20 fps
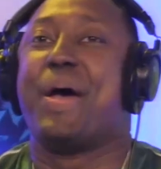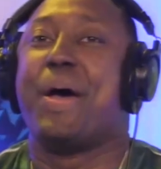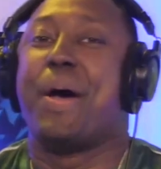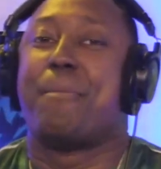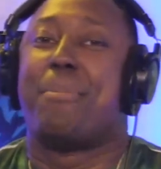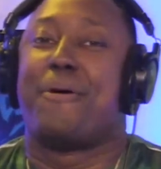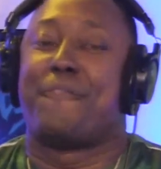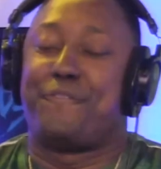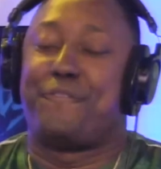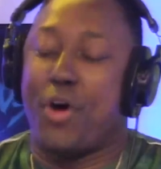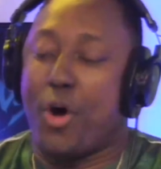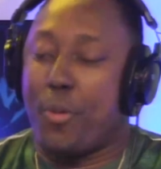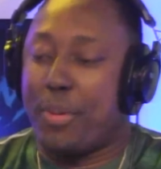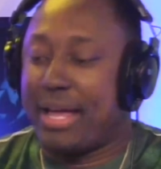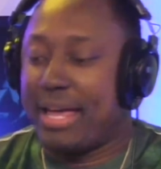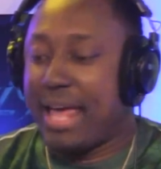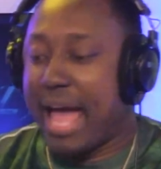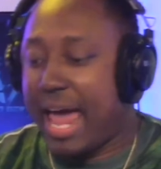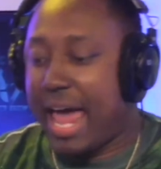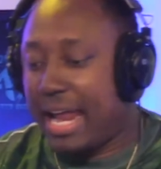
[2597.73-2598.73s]
before
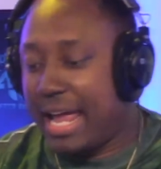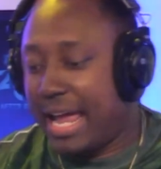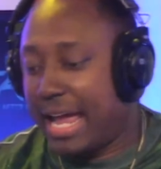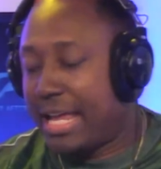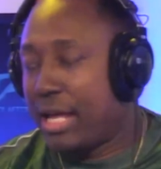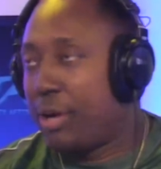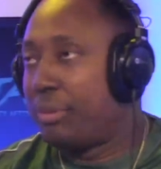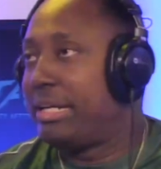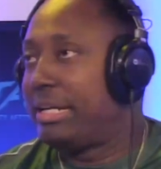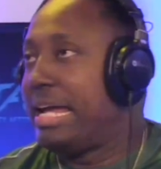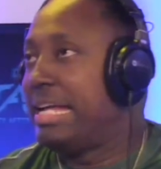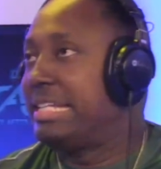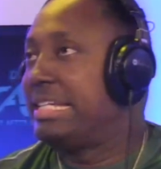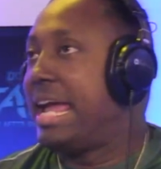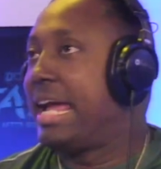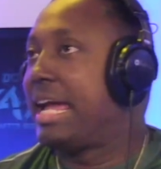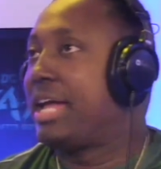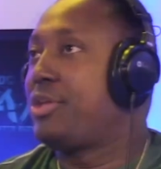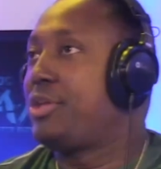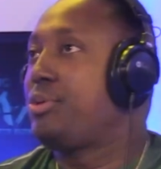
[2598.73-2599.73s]
we get out of here, yo,
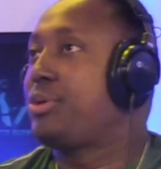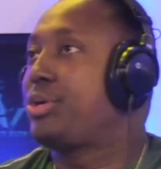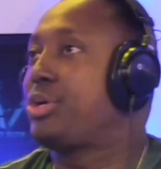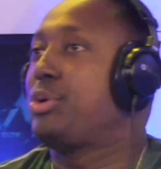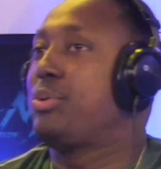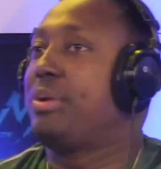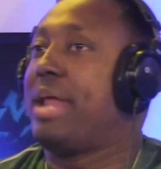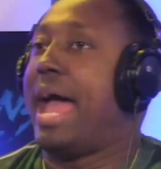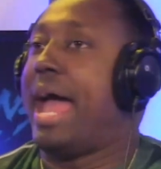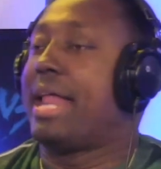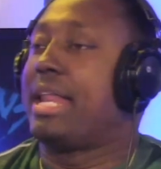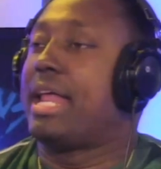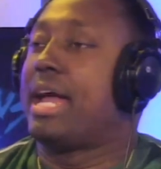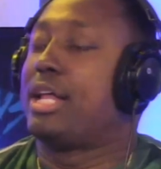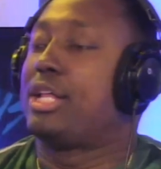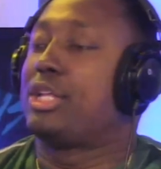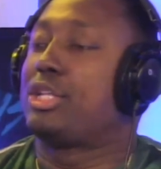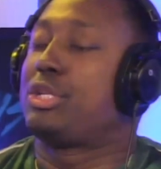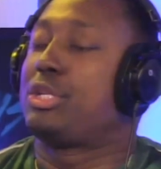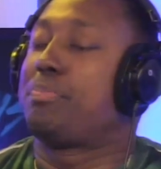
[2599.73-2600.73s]
DJ, can you cue that
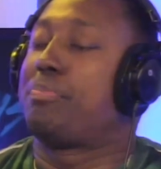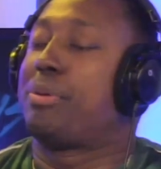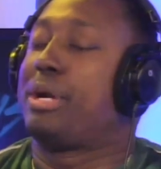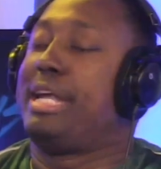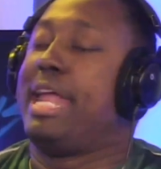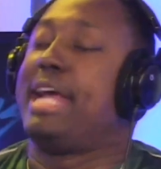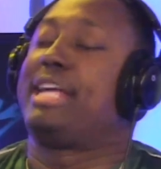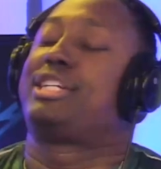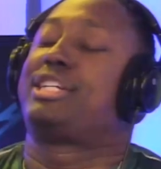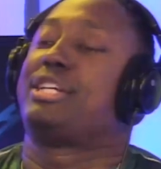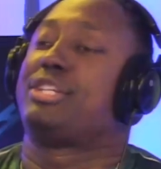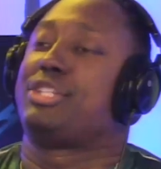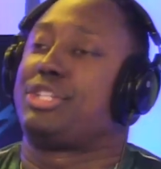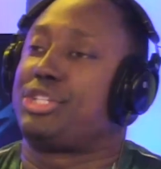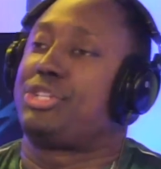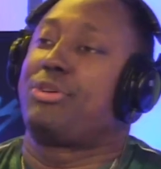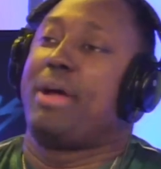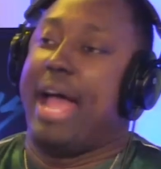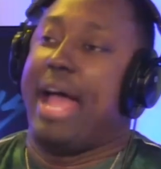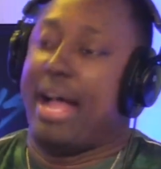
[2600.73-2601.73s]
predictions
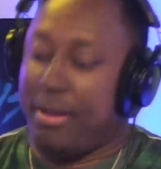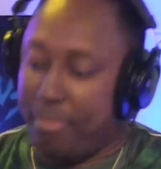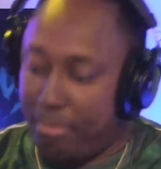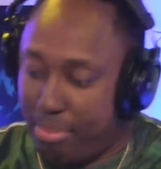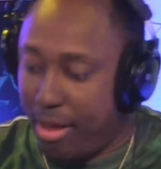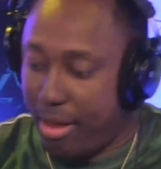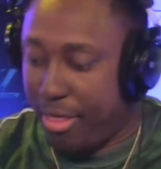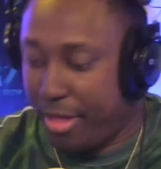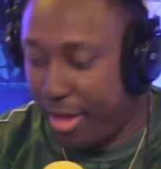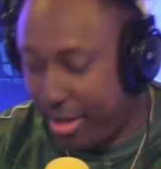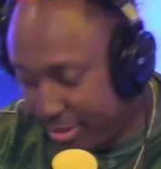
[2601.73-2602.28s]
trap, brother.